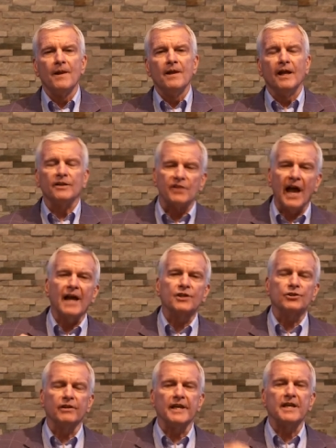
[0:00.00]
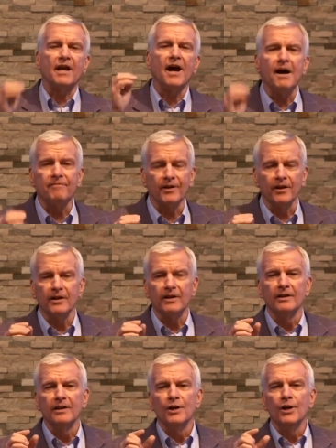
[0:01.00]
it's actually covered
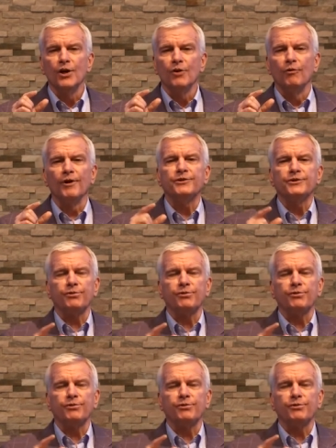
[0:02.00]
with